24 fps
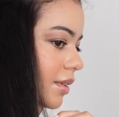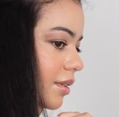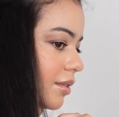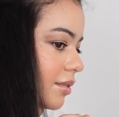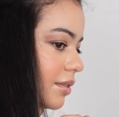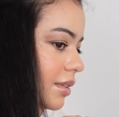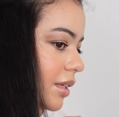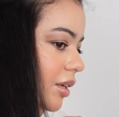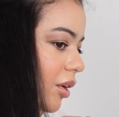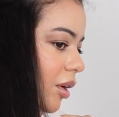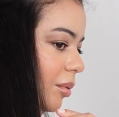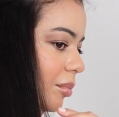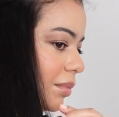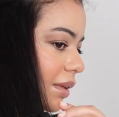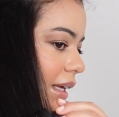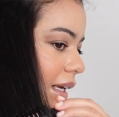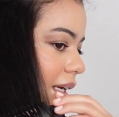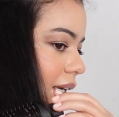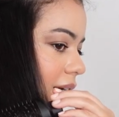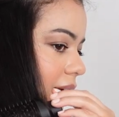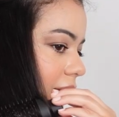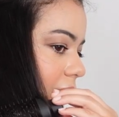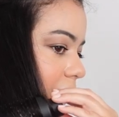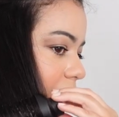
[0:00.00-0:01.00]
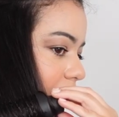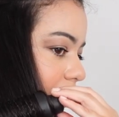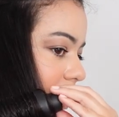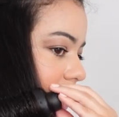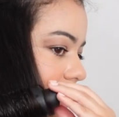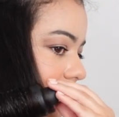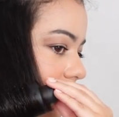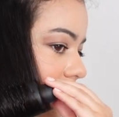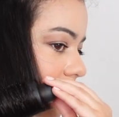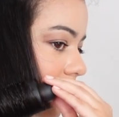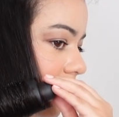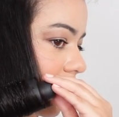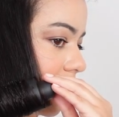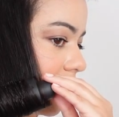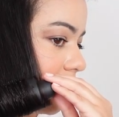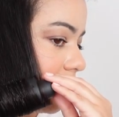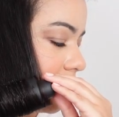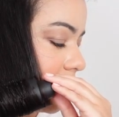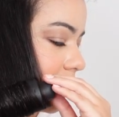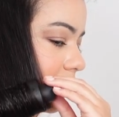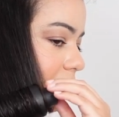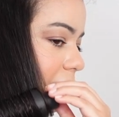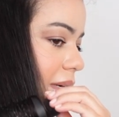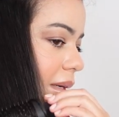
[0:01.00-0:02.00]
You see how I'm like bringing it
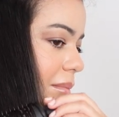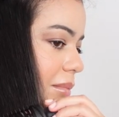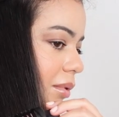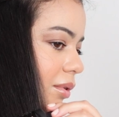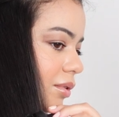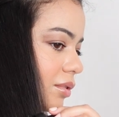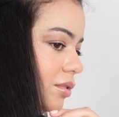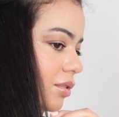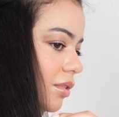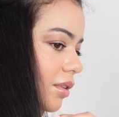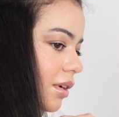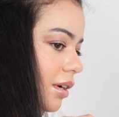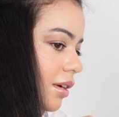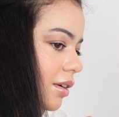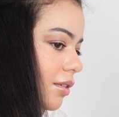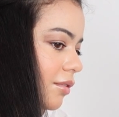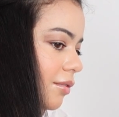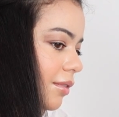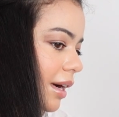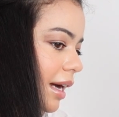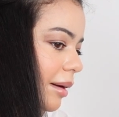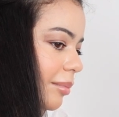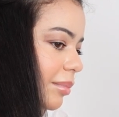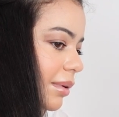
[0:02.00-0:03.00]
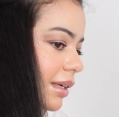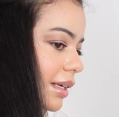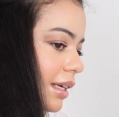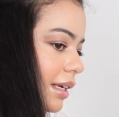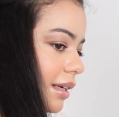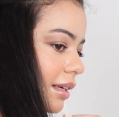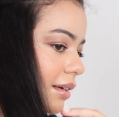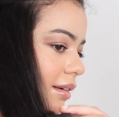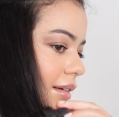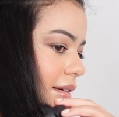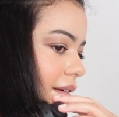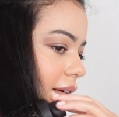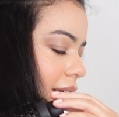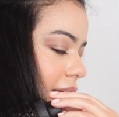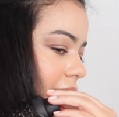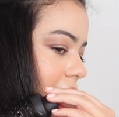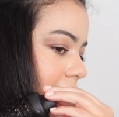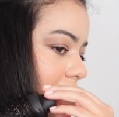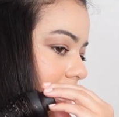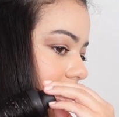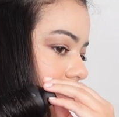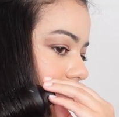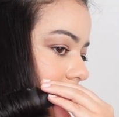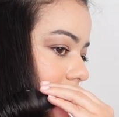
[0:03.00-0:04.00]
up, but I'm also unwrapping it
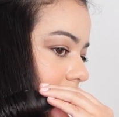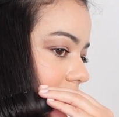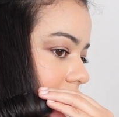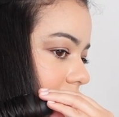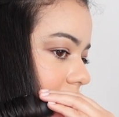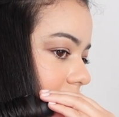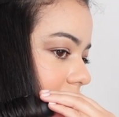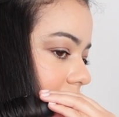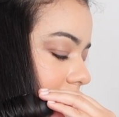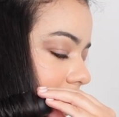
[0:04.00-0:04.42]
as I go.